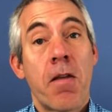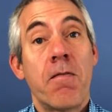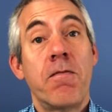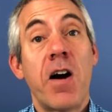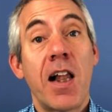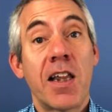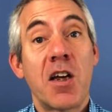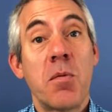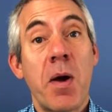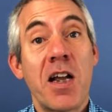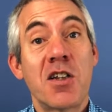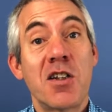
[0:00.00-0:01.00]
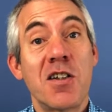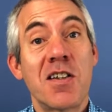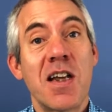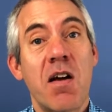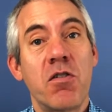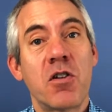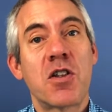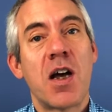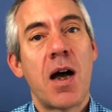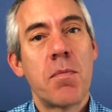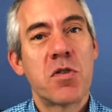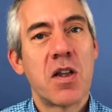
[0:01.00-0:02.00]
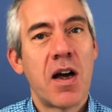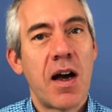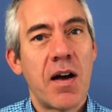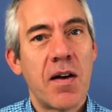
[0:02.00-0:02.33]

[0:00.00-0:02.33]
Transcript: value mentioned several times, that